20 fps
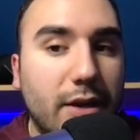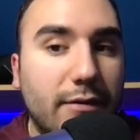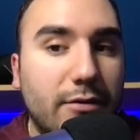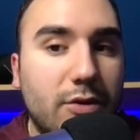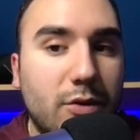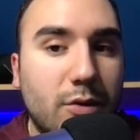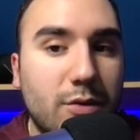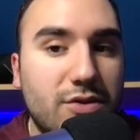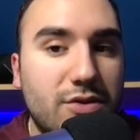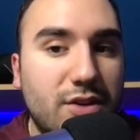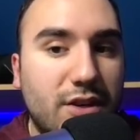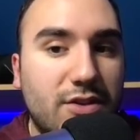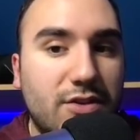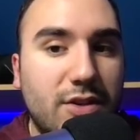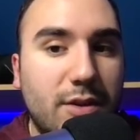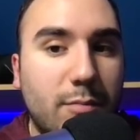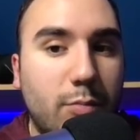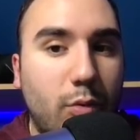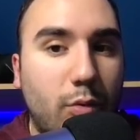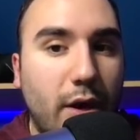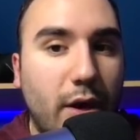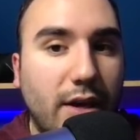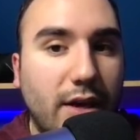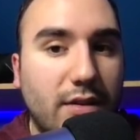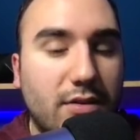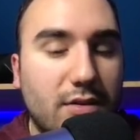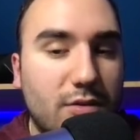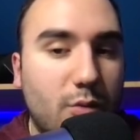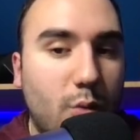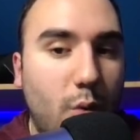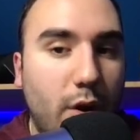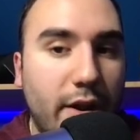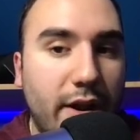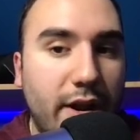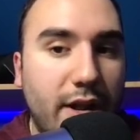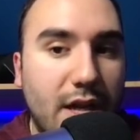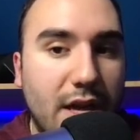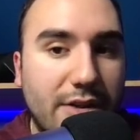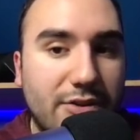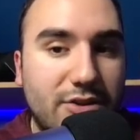if 260 breaks, this
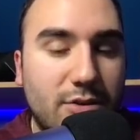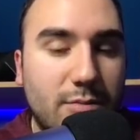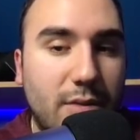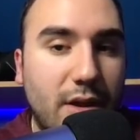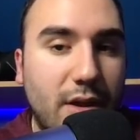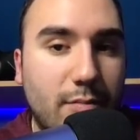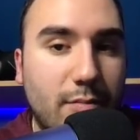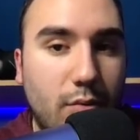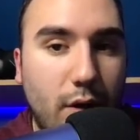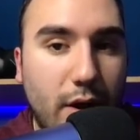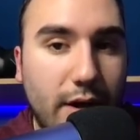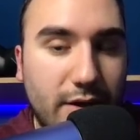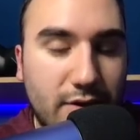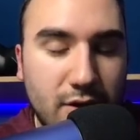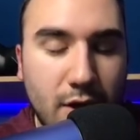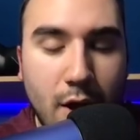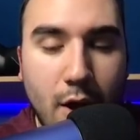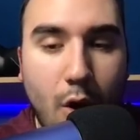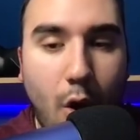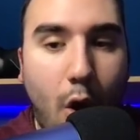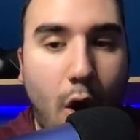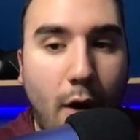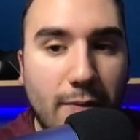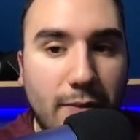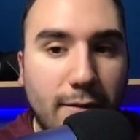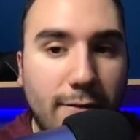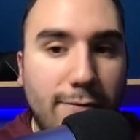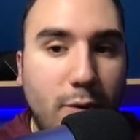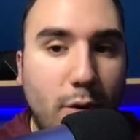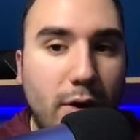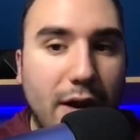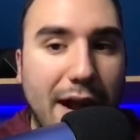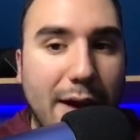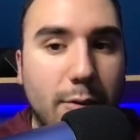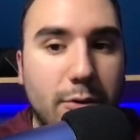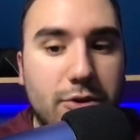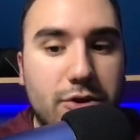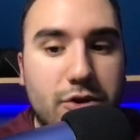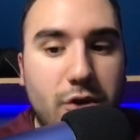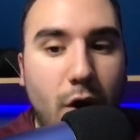180 SMA breaks on the
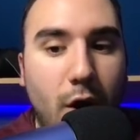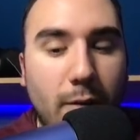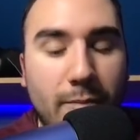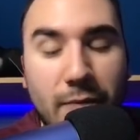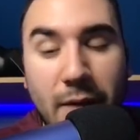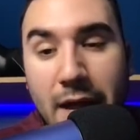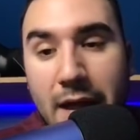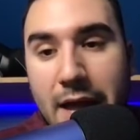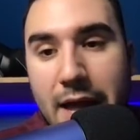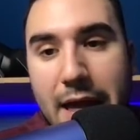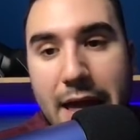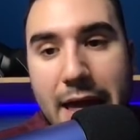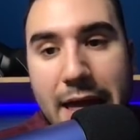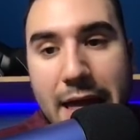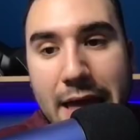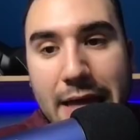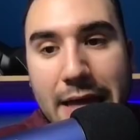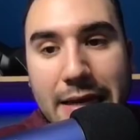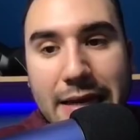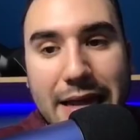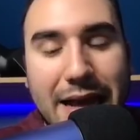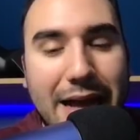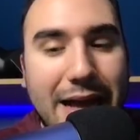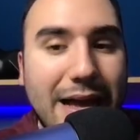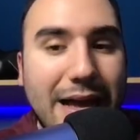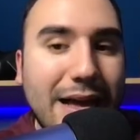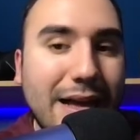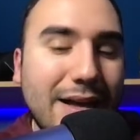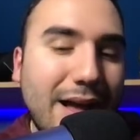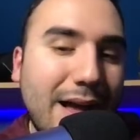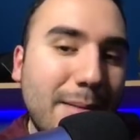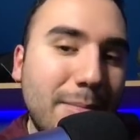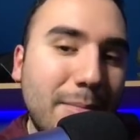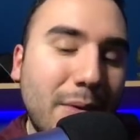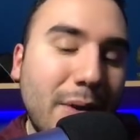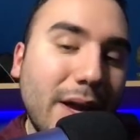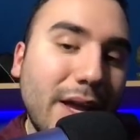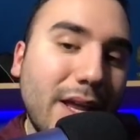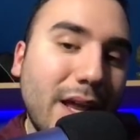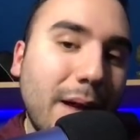4-hour chart. And I
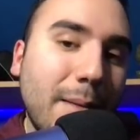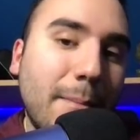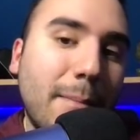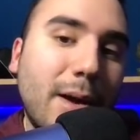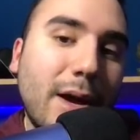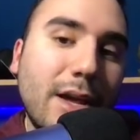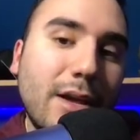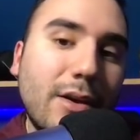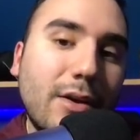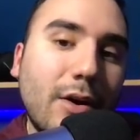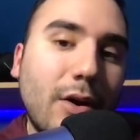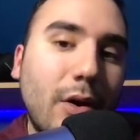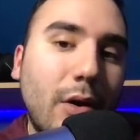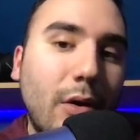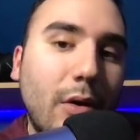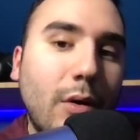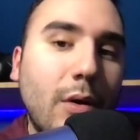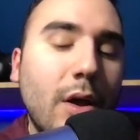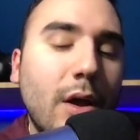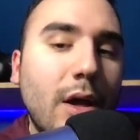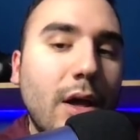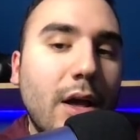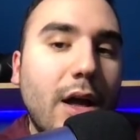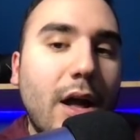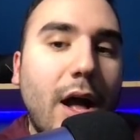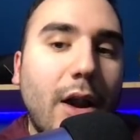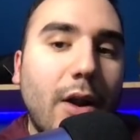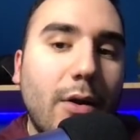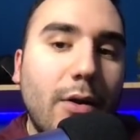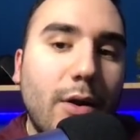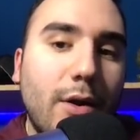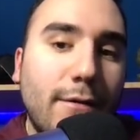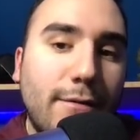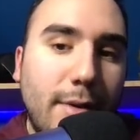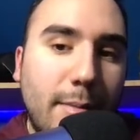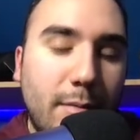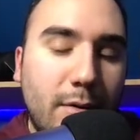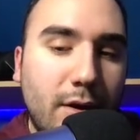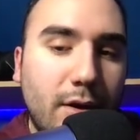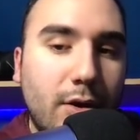might go, I don't know if
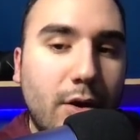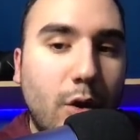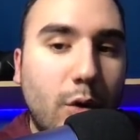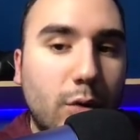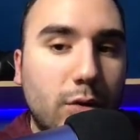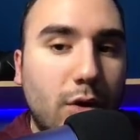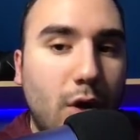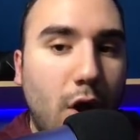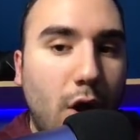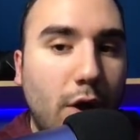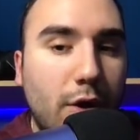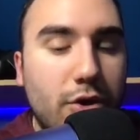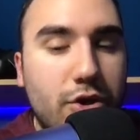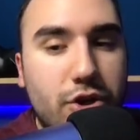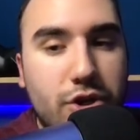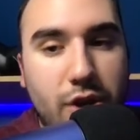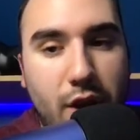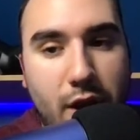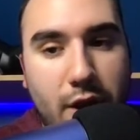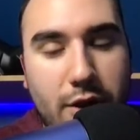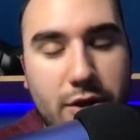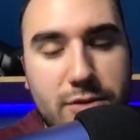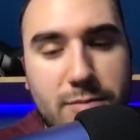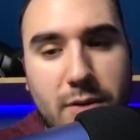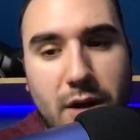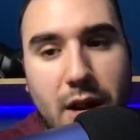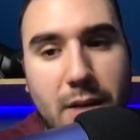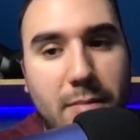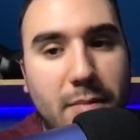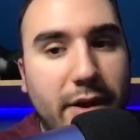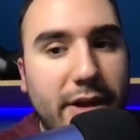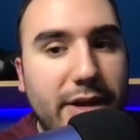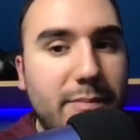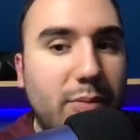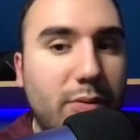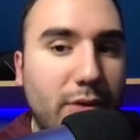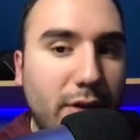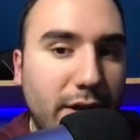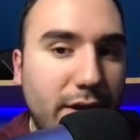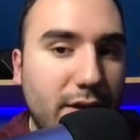I'm going to go long shares, but I might
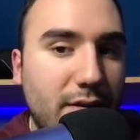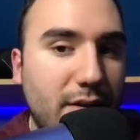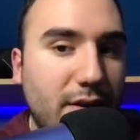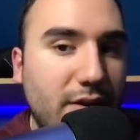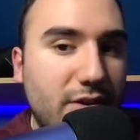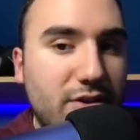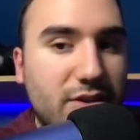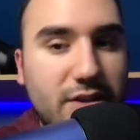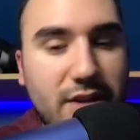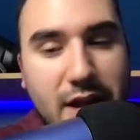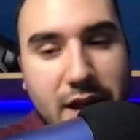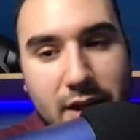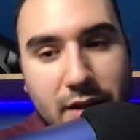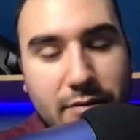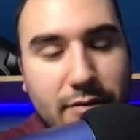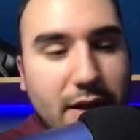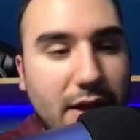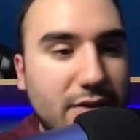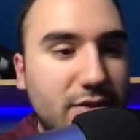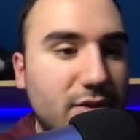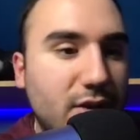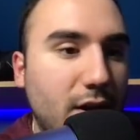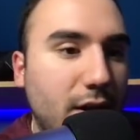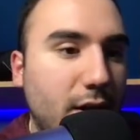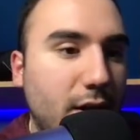play this kind of as